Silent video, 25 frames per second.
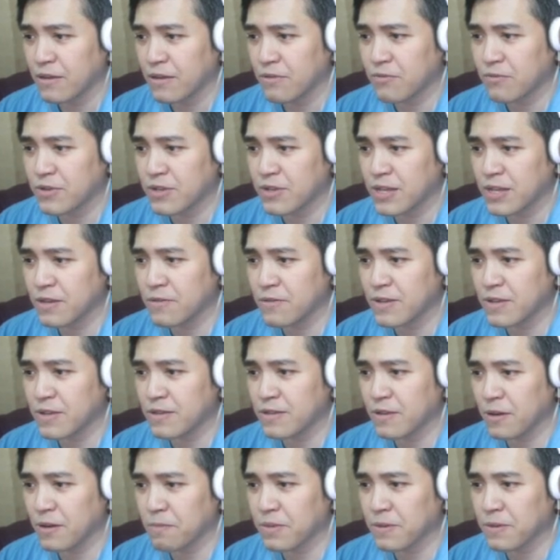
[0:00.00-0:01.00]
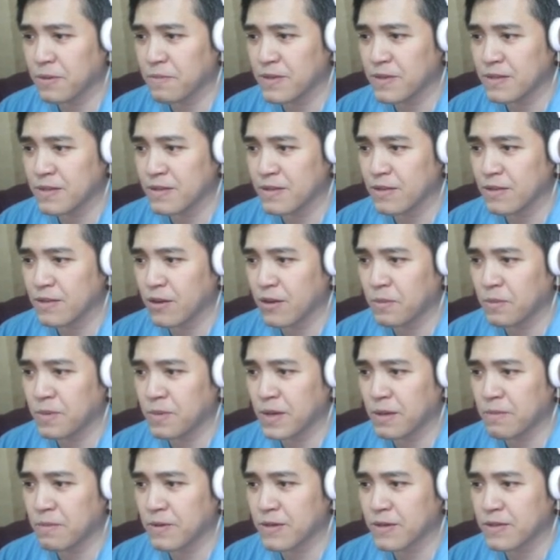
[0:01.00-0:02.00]
Would she do this on purpose?
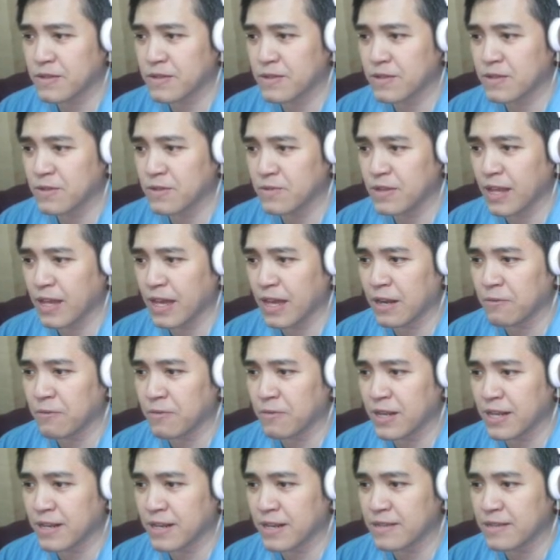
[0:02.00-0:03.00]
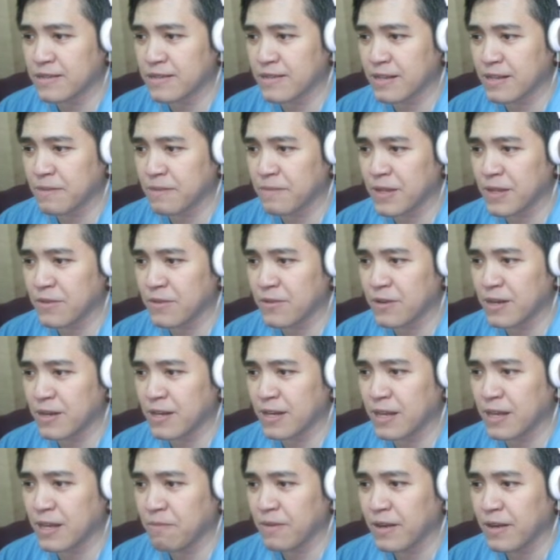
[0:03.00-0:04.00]
Open up her suit and willingly slip into the
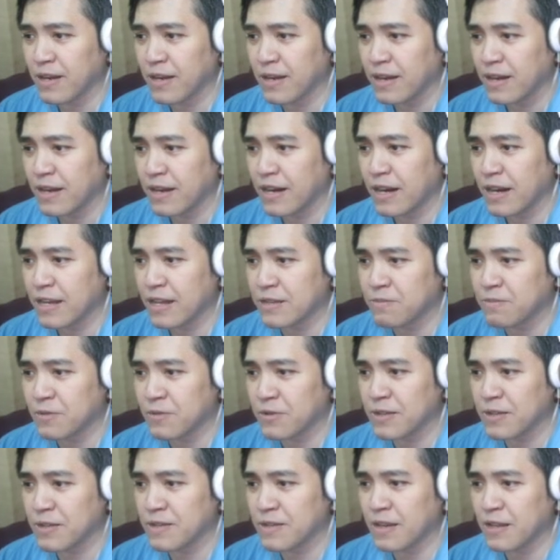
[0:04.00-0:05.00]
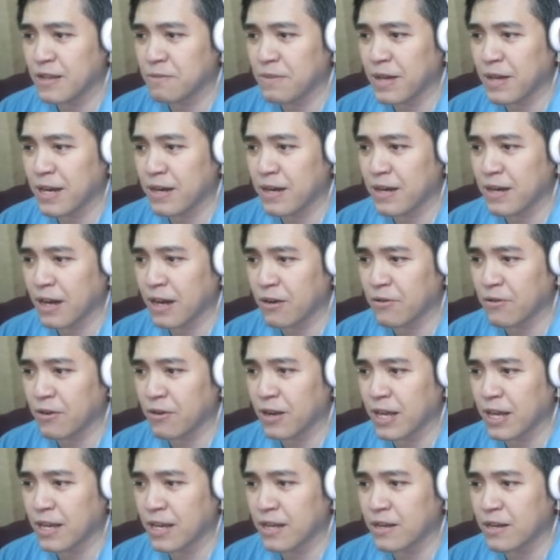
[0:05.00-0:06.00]
deep? I suppose this doesn't matter now.
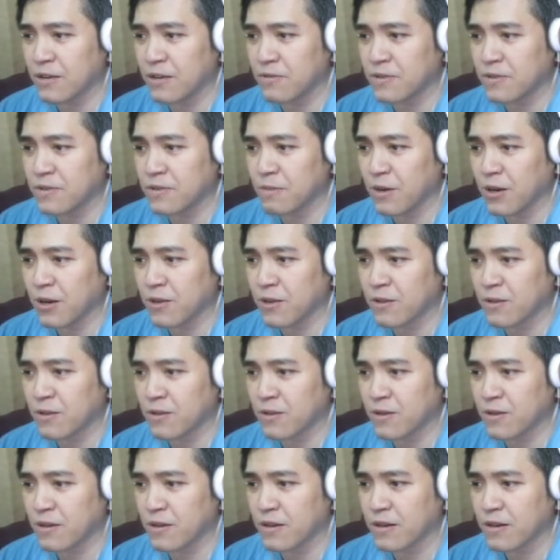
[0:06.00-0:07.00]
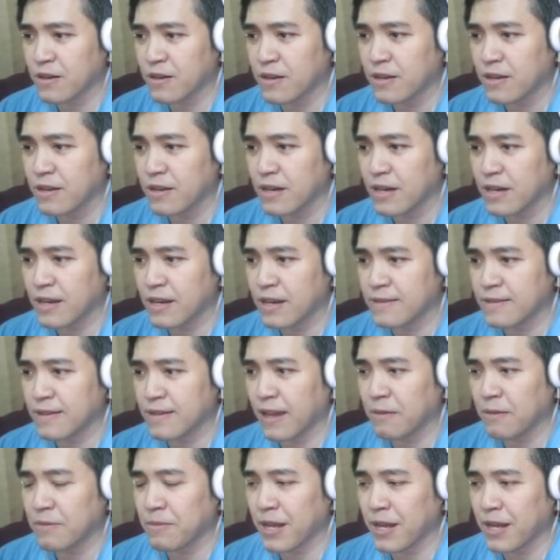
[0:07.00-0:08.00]
All I can do is monitor her. At least I
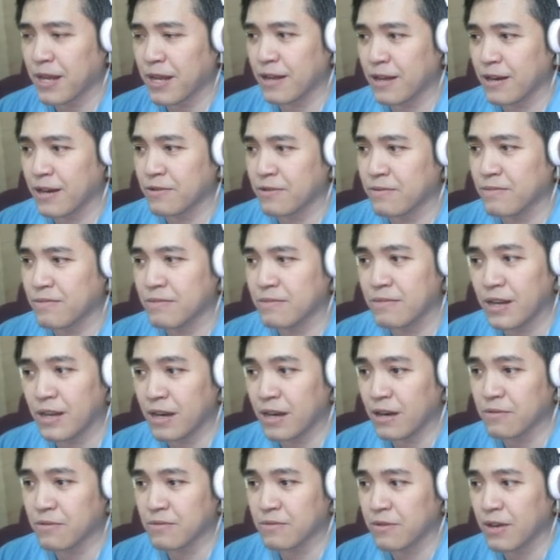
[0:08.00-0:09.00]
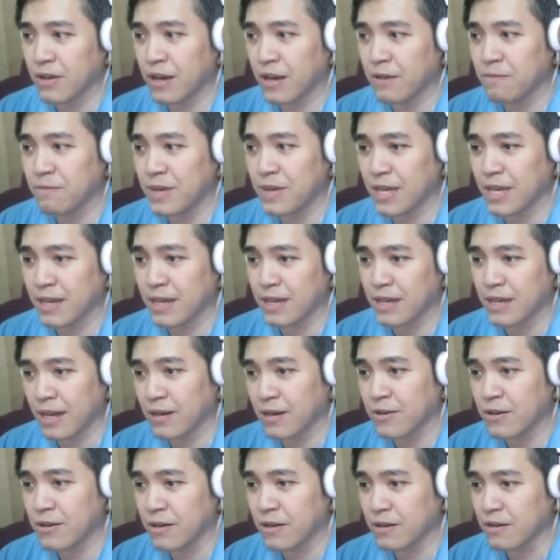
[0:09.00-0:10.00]
am not alone. No, you have me
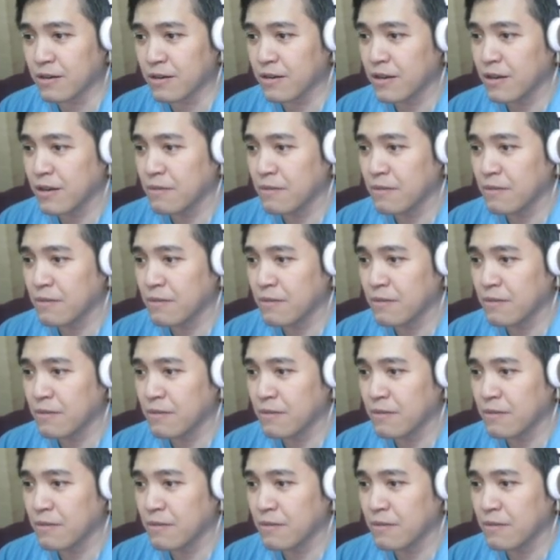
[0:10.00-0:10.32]
and her.